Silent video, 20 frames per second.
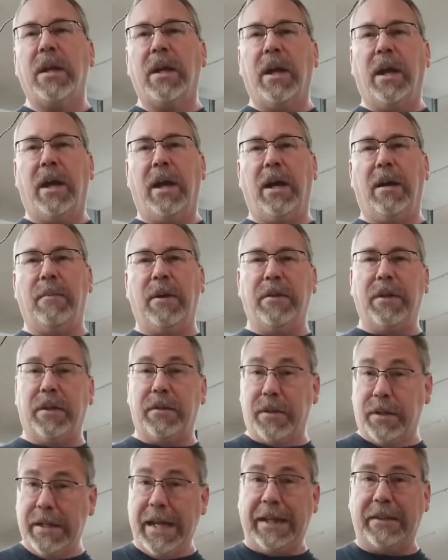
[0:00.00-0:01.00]
I think
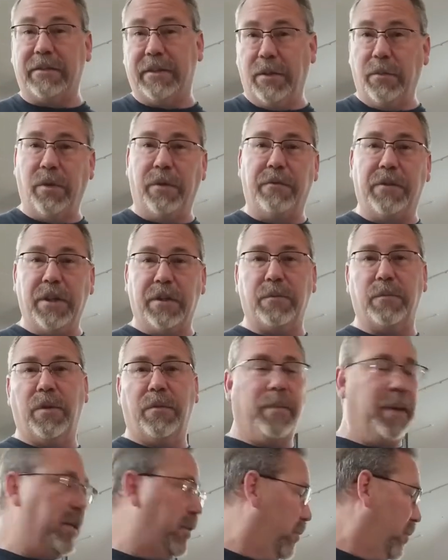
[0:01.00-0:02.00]
the next thing,
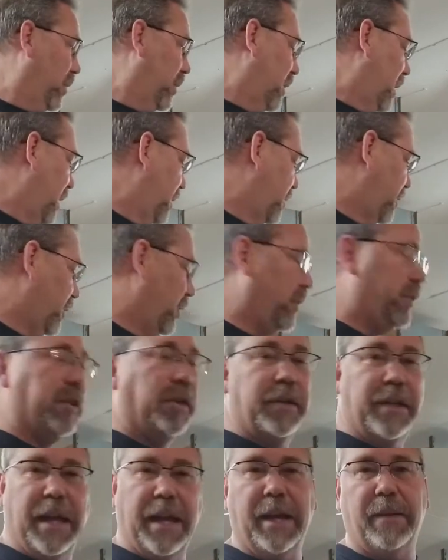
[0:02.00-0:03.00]
we've been doing a lot of series
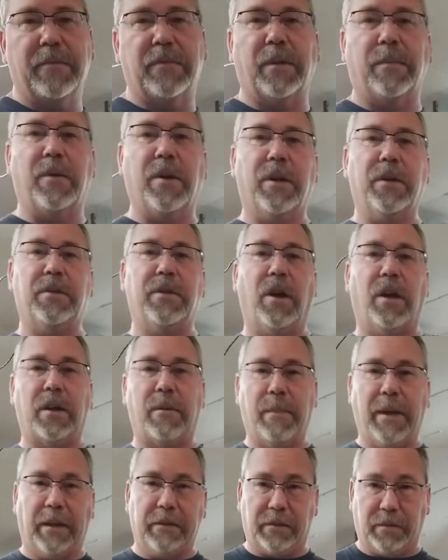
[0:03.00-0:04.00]
on cams, so I'm going to talk
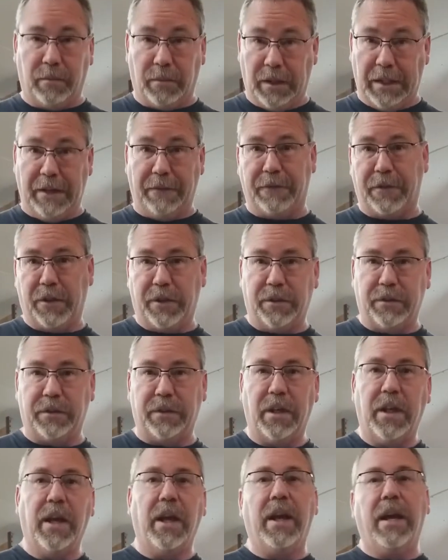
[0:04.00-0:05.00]
about some lifters,
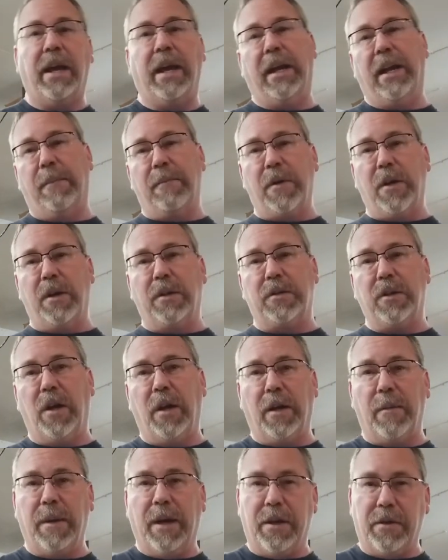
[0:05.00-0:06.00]
and I'm going to
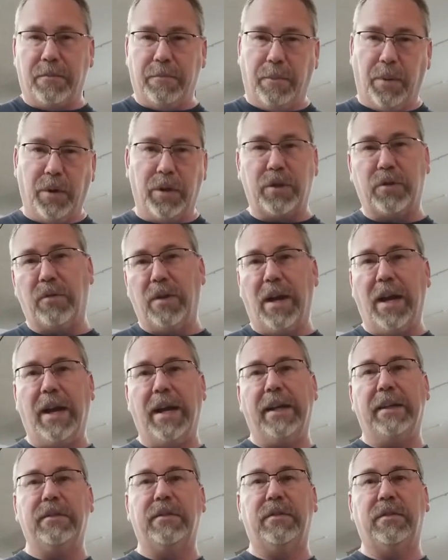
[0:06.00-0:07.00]
talk about push
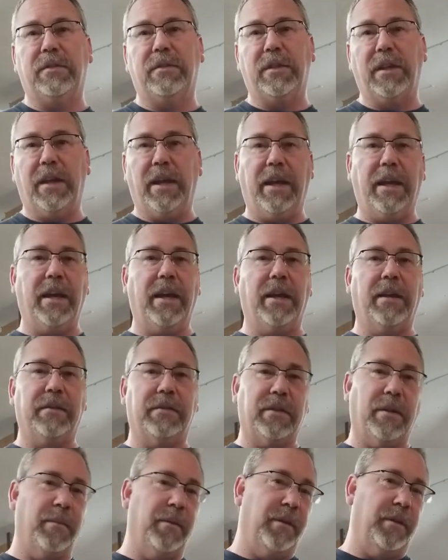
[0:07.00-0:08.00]
rods and
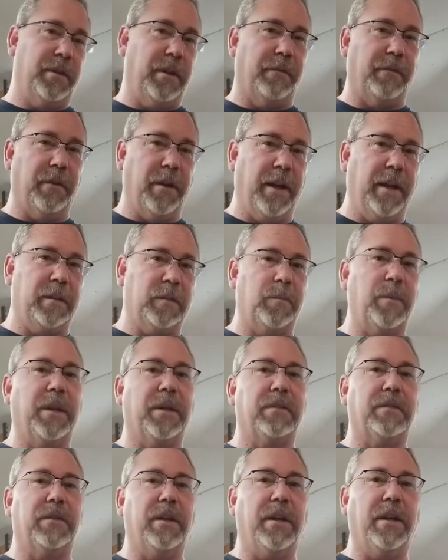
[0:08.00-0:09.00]
some of the different
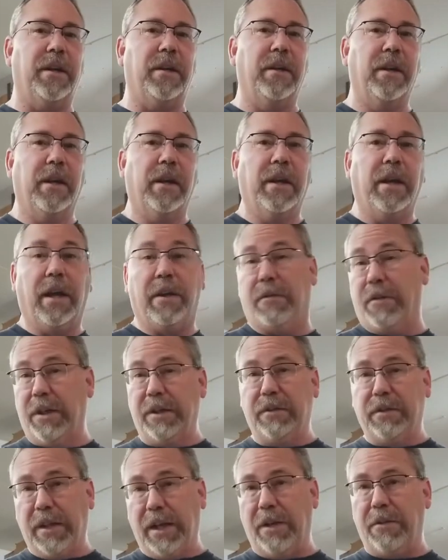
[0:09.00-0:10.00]
aspects there and
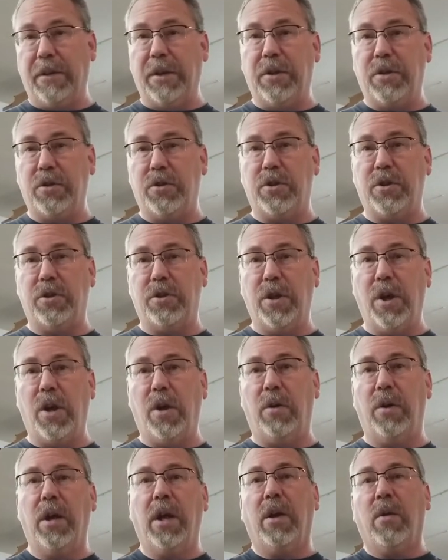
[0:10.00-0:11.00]
things that I think you should
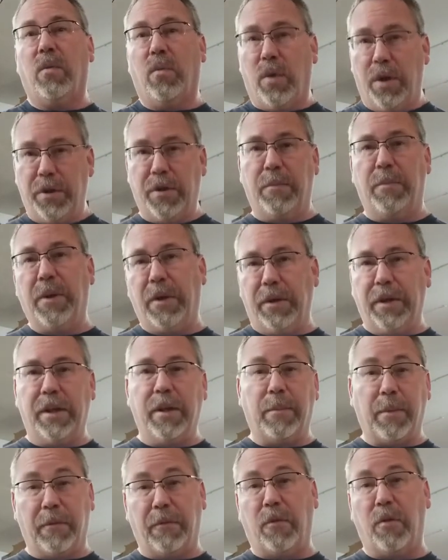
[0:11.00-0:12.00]
know when you're building a
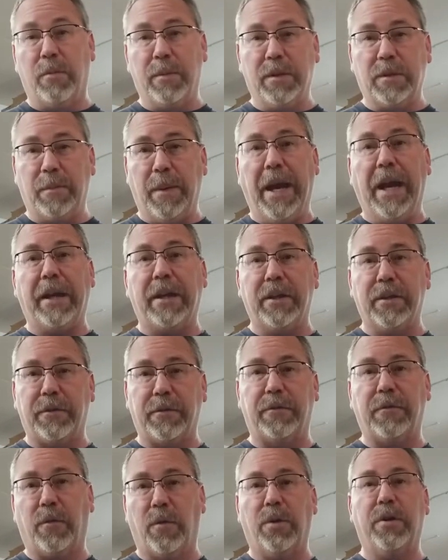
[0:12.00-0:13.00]
performance package
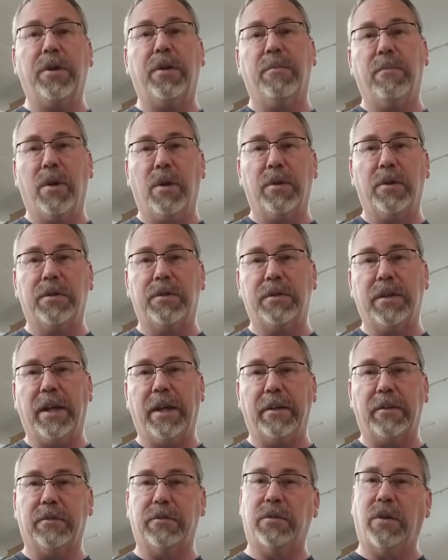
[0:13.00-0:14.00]
for your
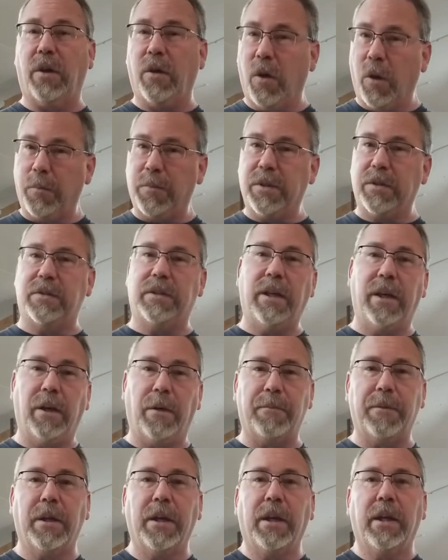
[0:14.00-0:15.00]
motorcycle. So I hope this
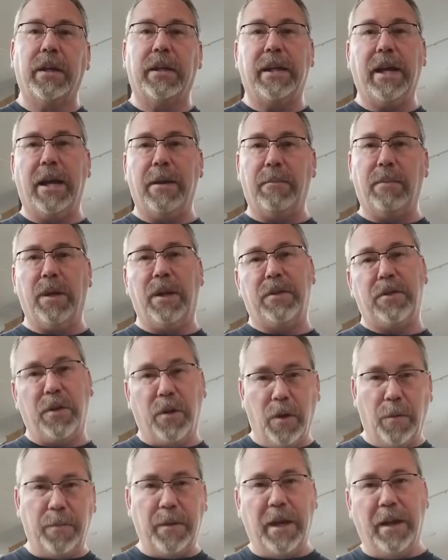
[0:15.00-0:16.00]
helped. God bless you. I
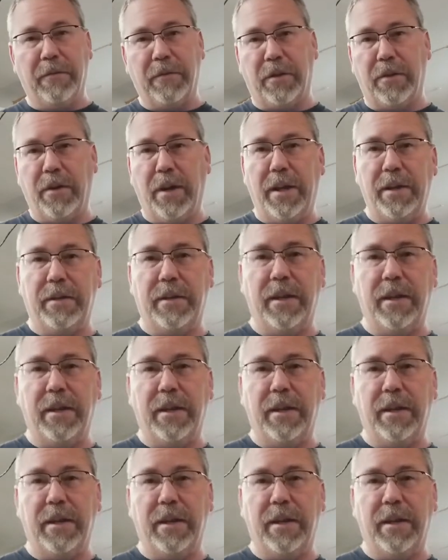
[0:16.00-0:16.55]
hope you have a great